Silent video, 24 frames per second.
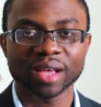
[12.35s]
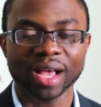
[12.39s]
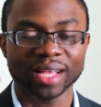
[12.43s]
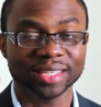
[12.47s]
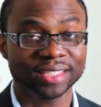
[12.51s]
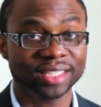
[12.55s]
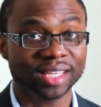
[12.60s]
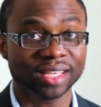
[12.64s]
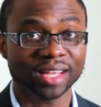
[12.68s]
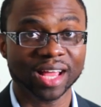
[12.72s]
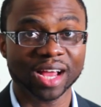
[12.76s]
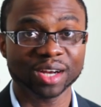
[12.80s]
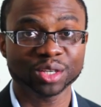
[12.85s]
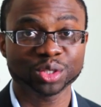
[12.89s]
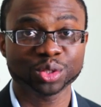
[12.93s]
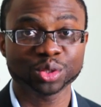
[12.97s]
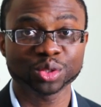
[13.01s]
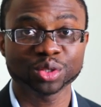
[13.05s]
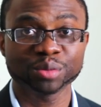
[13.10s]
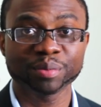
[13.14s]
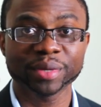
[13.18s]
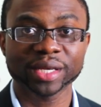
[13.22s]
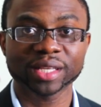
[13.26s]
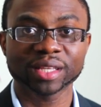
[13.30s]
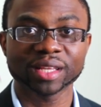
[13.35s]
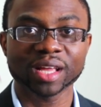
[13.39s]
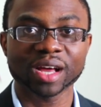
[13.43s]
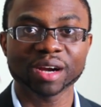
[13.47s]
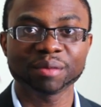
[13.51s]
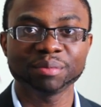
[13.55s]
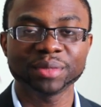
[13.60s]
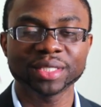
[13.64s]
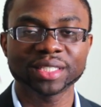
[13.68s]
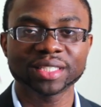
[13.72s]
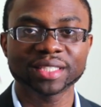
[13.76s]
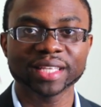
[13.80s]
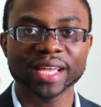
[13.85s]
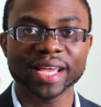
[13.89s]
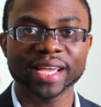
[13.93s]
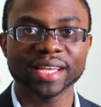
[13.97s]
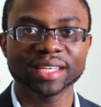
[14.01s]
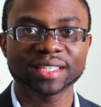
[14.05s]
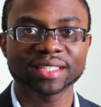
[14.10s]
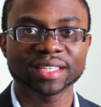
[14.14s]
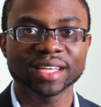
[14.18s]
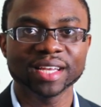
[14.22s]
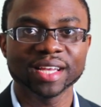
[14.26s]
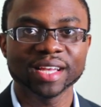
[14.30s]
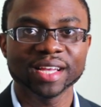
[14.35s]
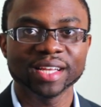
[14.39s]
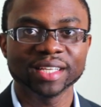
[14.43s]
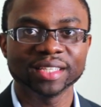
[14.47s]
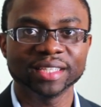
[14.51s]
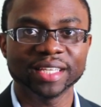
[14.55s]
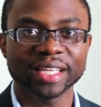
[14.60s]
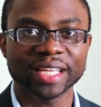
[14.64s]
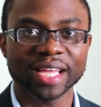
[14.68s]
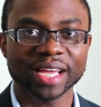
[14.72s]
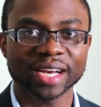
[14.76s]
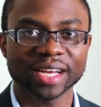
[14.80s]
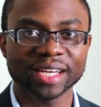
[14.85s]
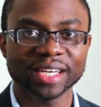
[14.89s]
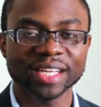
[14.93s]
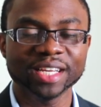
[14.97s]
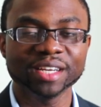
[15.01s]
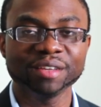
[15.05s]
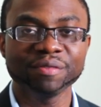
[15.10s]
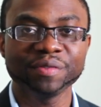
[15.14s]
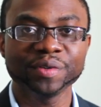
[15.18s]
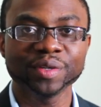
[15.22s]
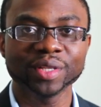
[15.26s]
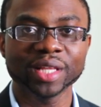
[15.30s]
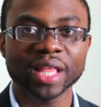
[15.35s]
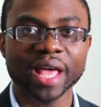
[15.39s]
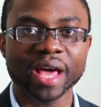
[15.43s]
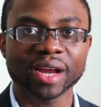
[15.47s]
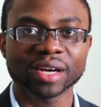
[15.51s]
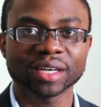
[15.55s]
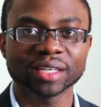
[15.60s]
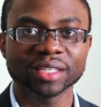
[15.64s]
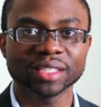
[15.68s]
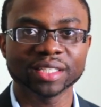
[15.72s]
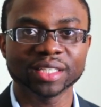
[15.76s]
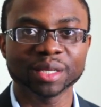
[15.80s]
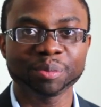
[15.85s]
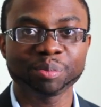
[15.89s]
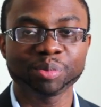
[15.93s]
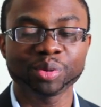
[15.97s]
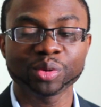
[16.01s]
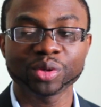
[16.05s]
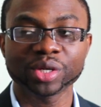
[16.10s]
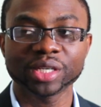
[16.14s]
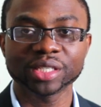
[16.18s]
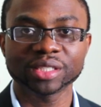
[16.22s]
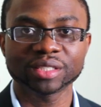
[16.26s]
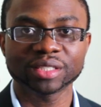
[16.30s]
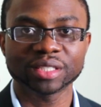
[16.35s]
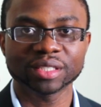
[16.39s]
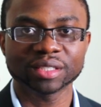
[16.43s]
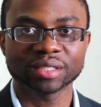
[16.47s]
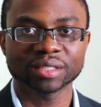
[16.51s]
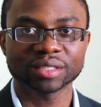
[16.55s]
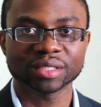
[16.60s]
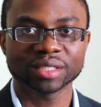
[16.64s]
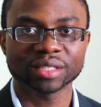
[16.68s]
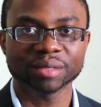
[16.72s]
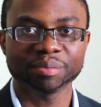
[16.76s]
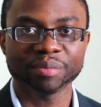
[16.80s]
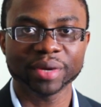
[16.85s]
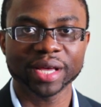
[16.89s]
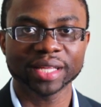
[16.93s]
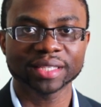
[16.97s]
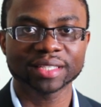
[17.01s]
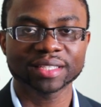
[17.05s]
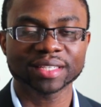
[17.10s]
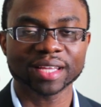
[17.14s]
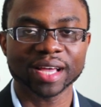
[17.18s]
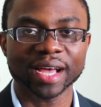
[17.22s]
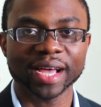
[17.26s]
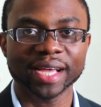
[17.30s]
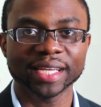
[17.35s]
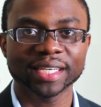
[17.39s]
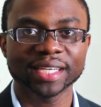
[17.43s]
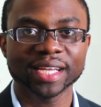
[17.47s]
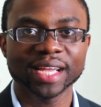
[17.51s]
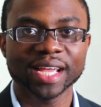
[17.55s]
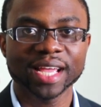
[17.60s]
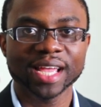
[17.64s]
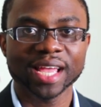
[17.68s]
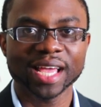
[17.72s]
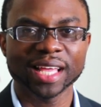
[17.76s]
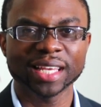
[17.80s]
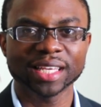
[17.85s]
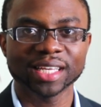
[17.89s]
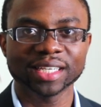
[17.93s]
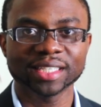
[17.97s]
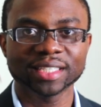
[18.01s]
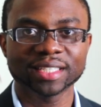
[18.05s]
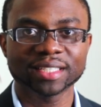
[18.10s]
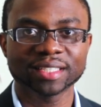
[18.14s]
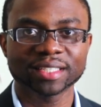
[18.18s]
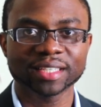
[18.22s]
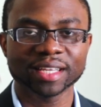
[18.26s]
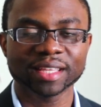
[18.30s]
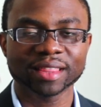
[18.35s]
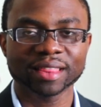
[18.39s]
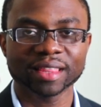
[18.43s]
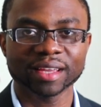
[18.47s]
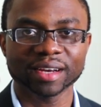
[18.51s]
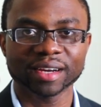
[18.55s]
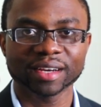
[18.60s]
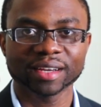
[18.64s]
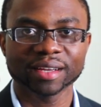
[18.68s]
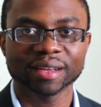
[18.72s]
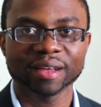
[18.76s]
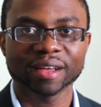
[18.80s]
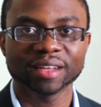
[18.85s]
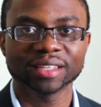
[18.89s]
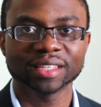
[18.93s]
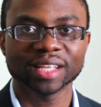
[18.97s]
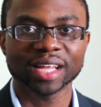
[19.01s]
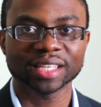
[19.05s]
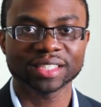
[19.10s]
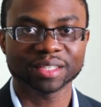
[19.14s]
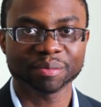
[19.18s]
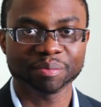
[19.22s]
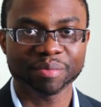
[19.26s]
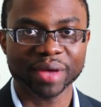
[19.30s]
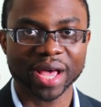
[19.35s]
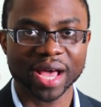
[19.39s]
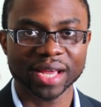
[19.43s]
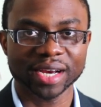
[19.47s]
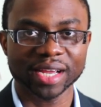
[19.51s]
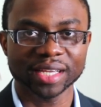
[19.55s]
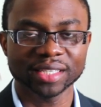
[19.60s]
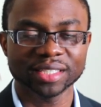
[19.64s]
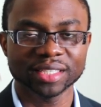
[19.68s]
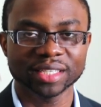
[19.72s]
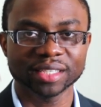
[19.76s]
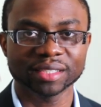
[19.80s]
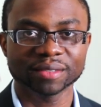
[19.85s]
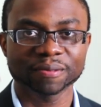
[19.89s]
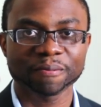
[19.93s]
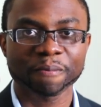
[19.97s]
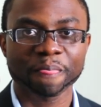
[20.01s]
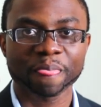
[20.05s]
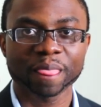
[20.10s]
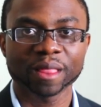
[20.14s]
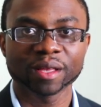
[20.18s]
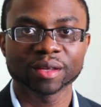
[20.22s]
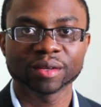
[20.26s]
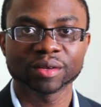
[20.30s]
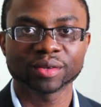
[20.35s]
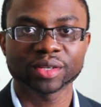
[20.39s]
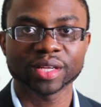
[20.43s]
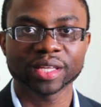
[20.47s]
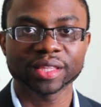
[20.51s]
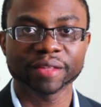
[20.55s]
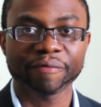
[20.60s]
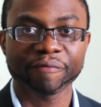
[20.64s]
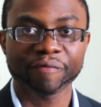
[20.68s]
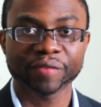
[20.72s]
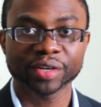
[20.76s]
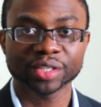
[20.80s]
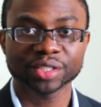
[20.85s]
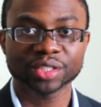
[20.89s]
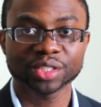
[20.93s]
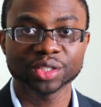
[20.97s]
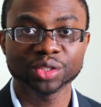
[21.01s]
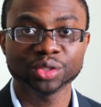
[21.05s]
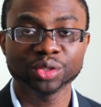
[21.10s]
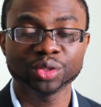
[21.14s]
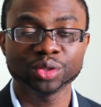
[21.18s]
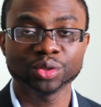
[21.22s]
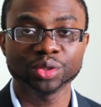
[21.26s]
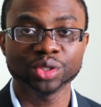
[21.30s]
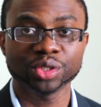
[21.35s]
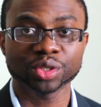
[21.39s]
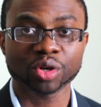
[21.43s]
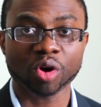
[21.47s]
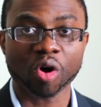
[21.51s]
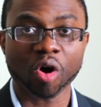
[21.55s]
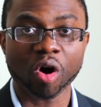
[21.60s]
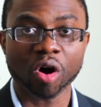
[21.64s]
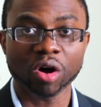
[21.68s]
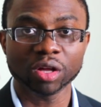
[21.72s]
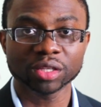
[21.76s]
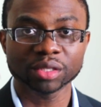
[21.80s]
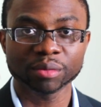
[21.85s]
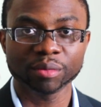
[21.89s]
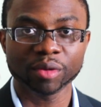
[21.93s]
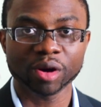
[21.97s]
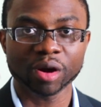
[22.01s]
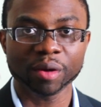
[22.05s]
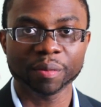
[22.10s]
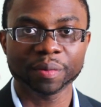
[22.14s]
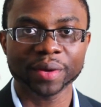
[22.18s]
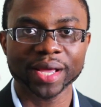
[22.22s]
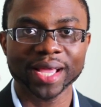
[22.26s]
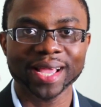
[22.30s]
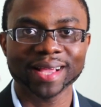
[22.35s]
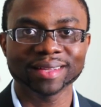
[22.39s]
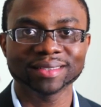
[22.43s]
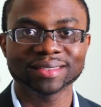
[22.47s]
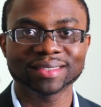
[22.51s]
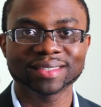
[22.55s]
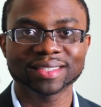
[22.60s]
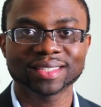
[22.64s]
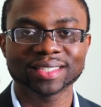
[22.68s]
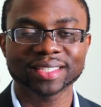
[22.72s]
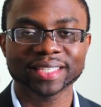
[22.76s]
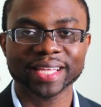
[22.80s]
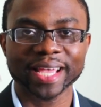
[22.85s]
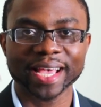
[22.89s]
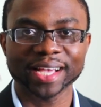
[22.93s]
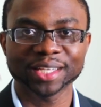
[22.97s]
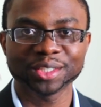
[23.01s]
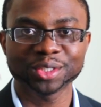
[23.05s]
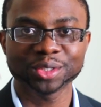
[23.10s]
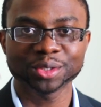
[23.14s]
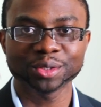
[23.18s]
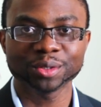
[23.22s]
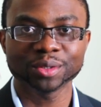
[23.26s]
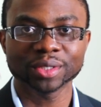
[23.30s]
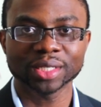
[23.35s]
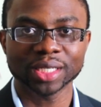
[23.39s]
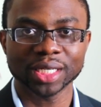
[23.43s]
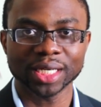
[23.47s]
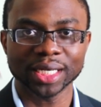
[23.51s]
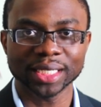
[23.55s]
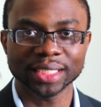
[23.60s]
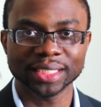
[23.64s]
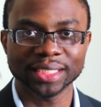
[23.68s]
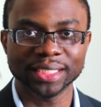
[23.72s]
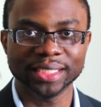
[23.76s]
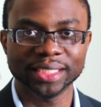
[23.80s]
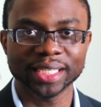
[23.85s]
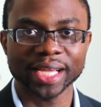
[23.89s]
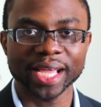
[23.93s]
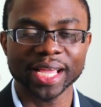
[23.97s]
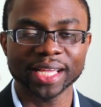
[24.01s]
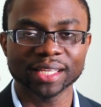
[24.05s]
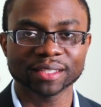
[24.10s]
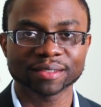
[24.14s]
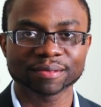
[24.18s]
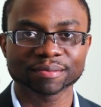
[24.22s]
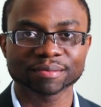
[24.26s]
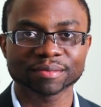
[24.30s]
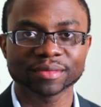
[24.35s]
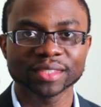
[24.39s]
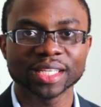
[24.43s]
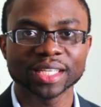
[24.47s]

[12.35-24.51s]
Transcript: I see a lot of students make a lot of mistakes. They get an interview letter, they put it to the bedside and let it sit there. That's a bad idea. Okay, the first thing you do, you call them up and schedule a date.